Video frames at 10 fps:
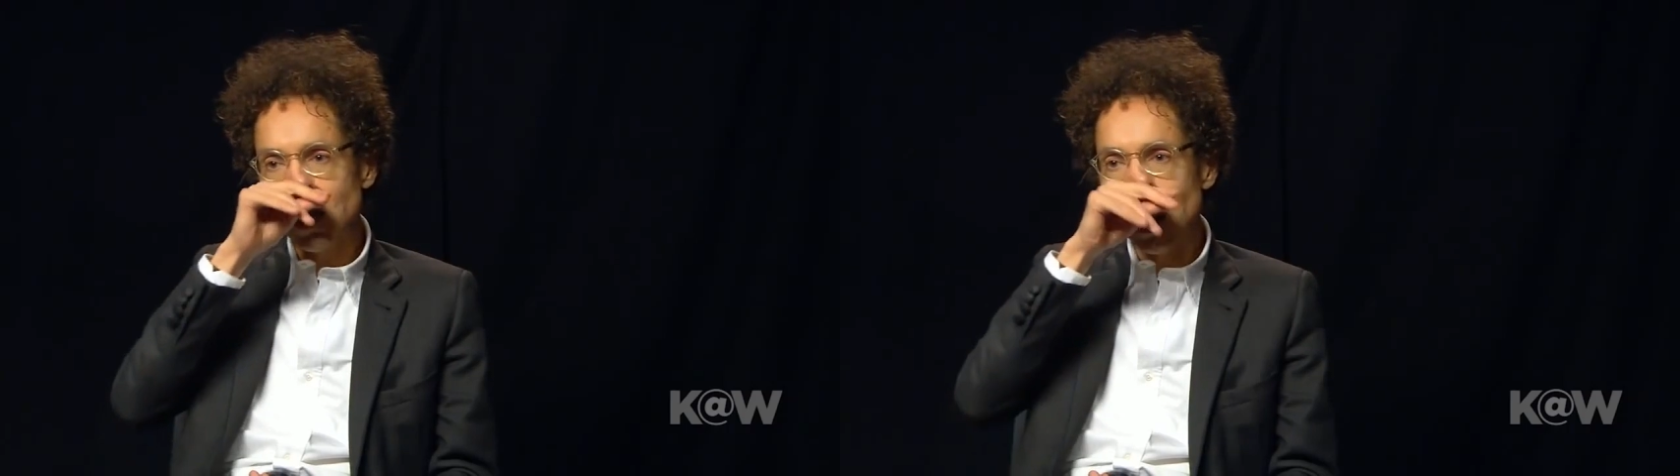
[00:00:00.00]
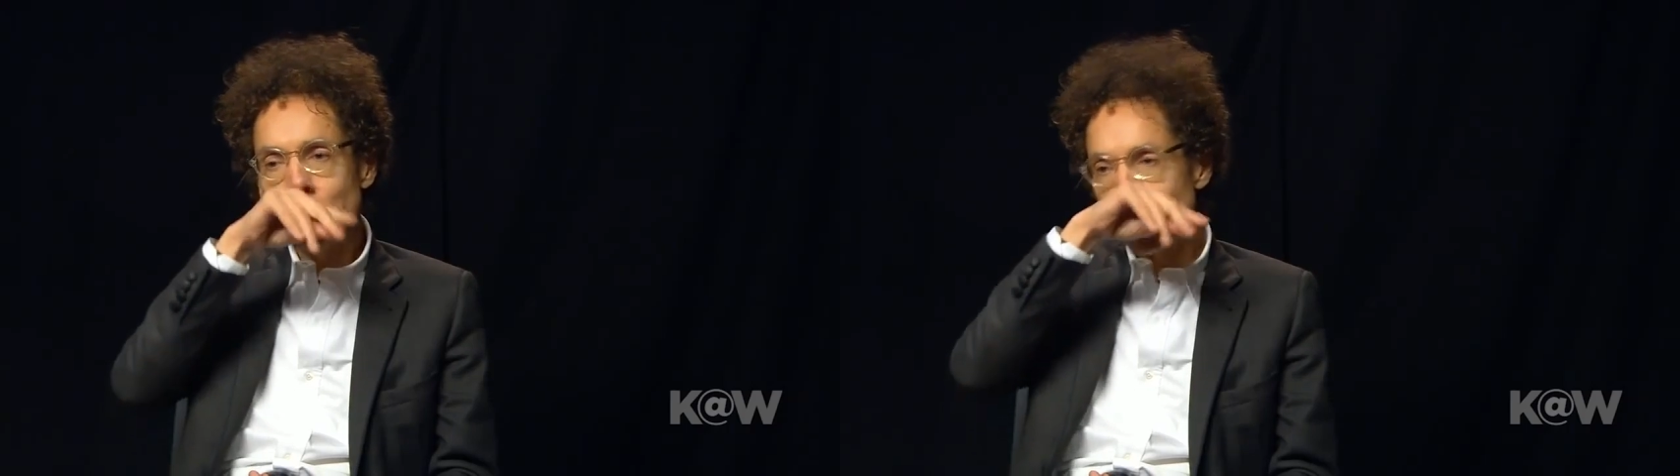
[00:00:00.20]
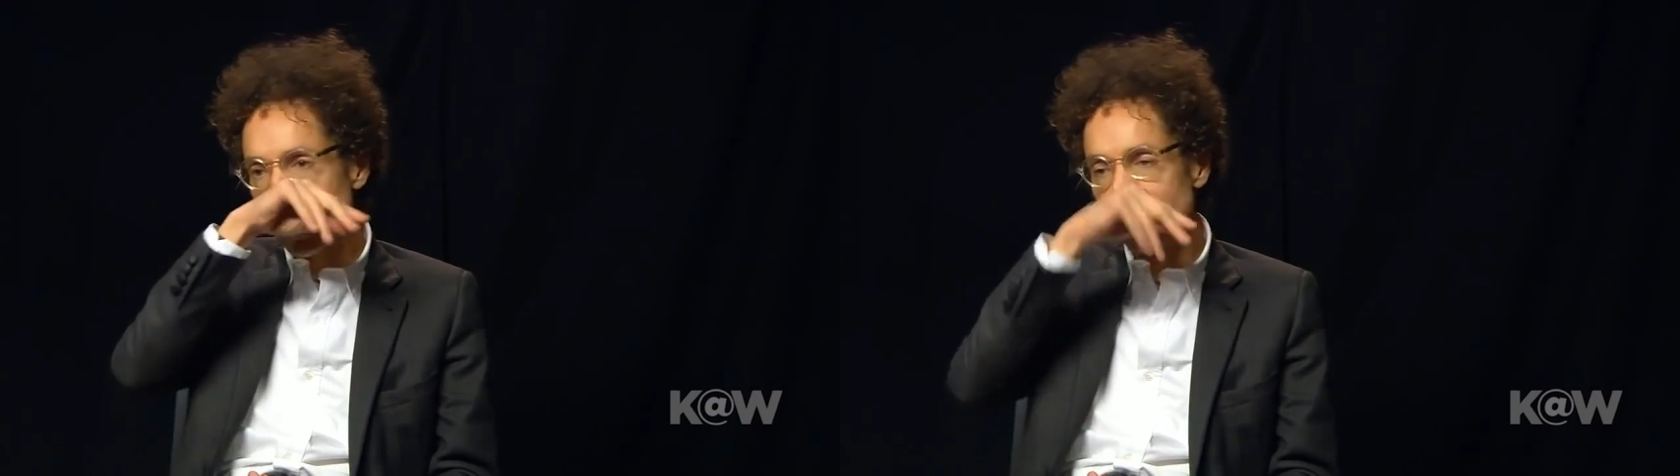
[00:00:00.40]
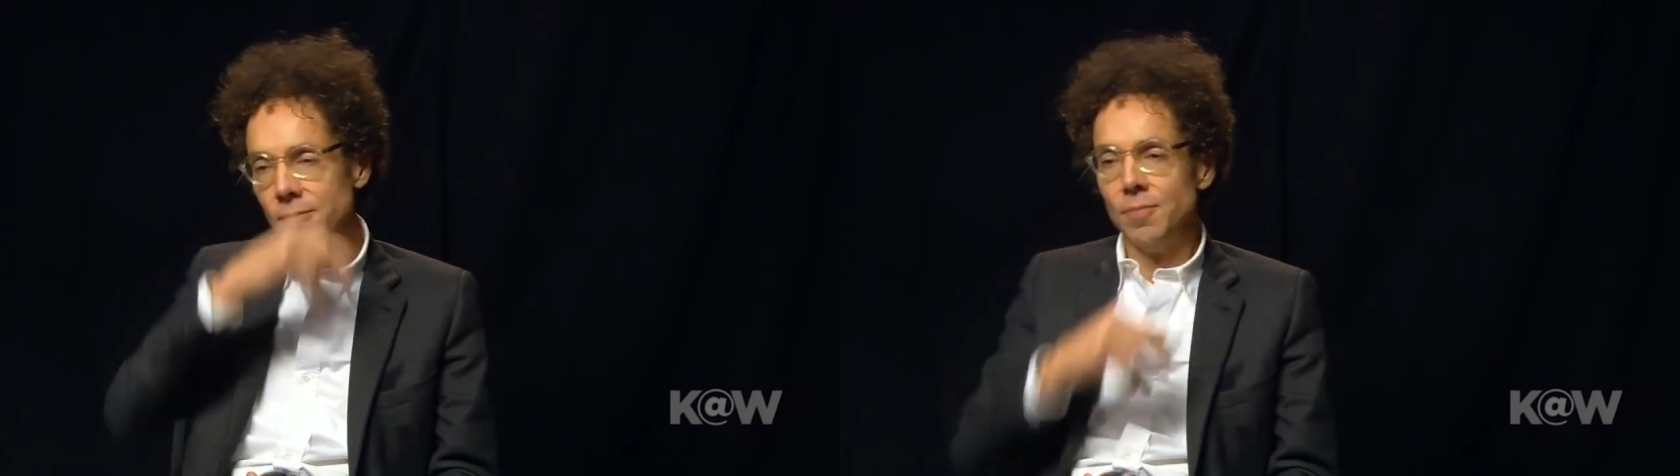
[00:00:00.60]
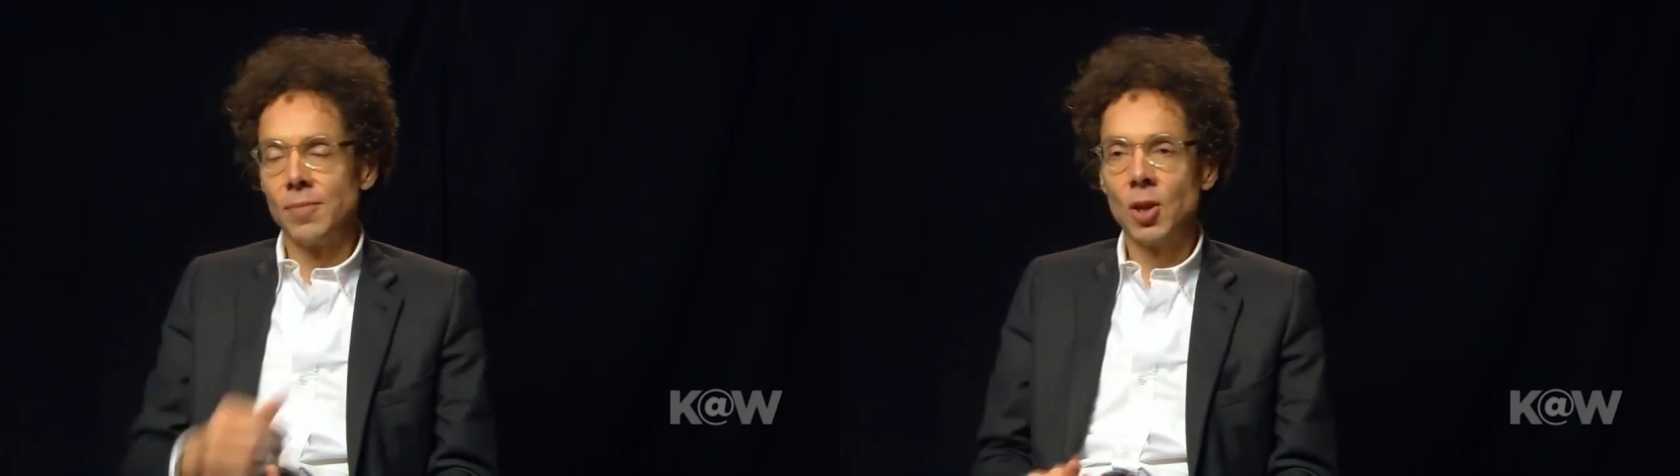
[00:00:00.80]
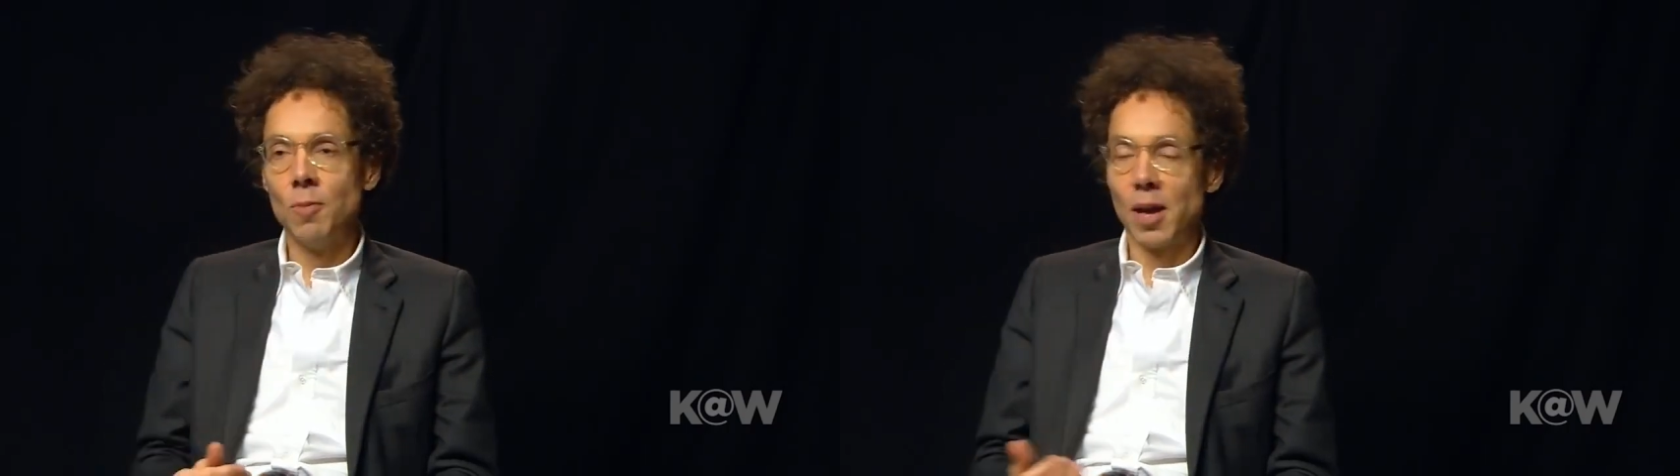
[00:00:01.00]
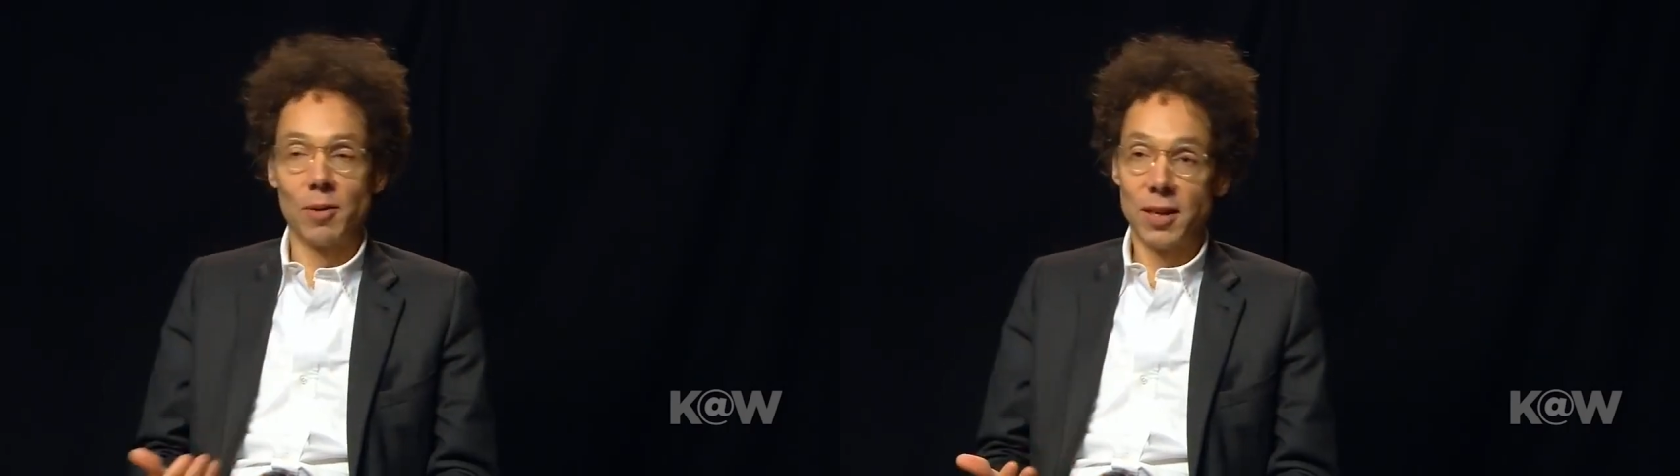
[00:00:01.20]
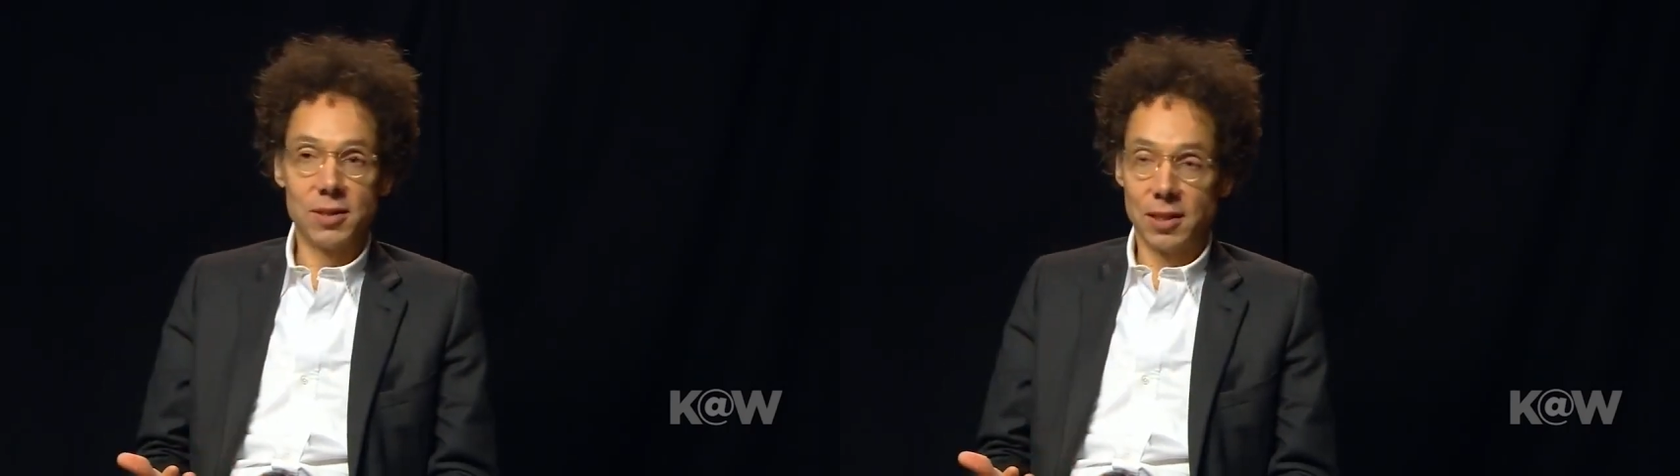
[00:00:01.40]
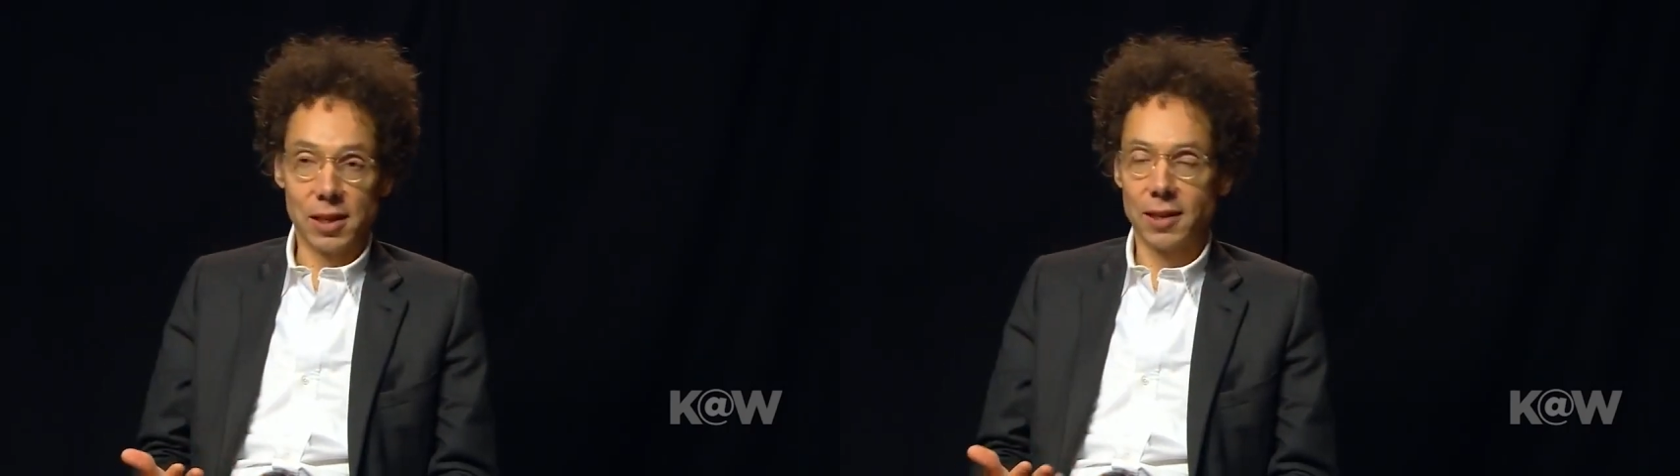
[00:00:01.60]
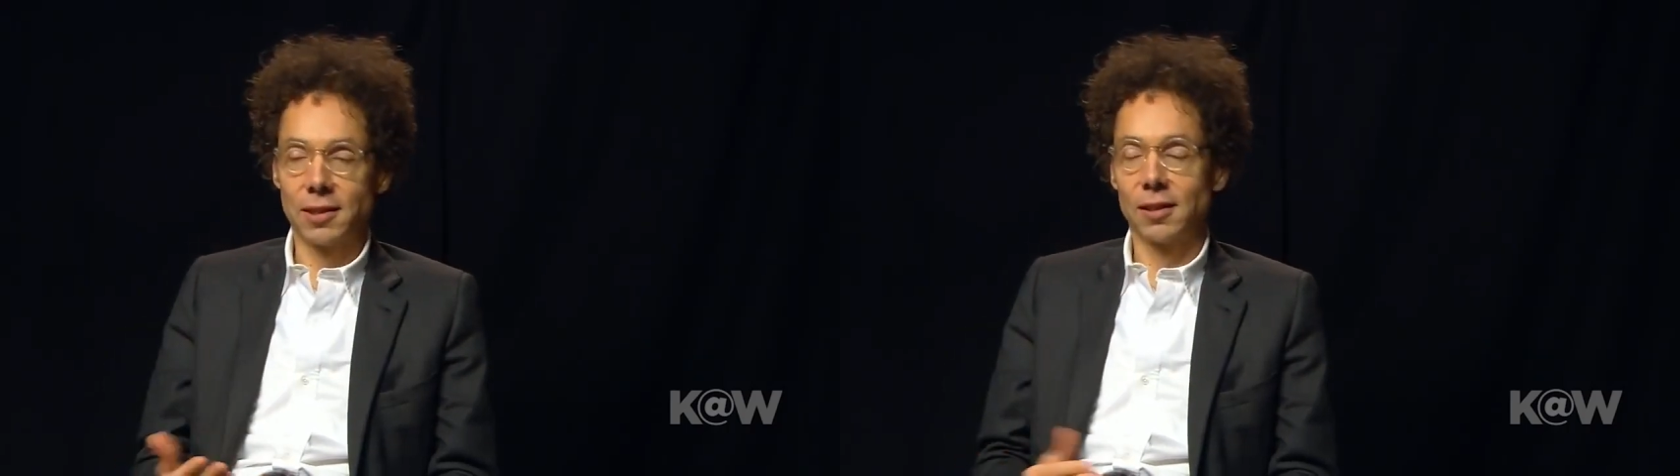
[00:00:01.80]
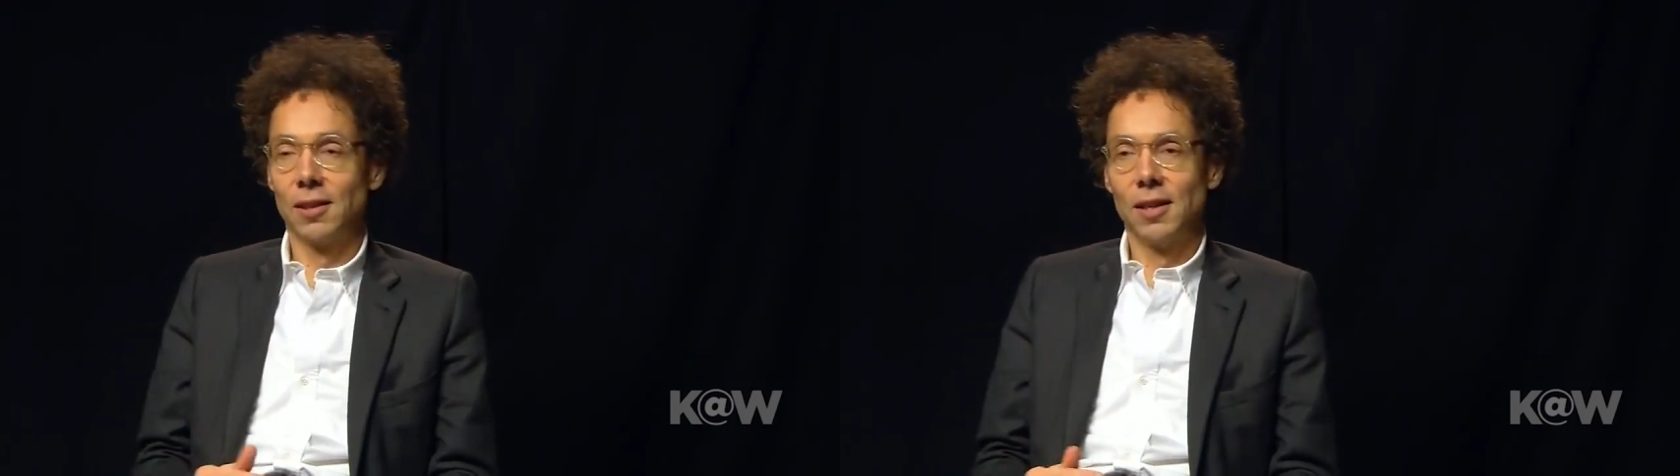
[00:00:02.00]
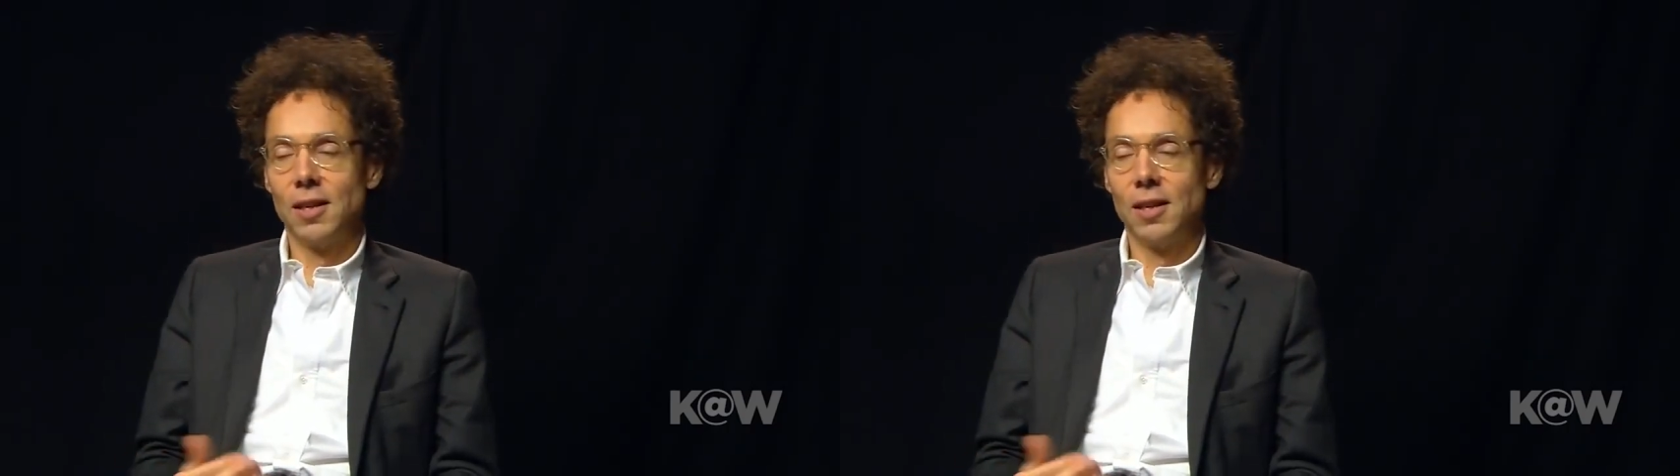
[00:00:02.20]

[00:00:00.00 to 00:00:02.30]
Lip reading: Kamprad, who by the way is dyslexic,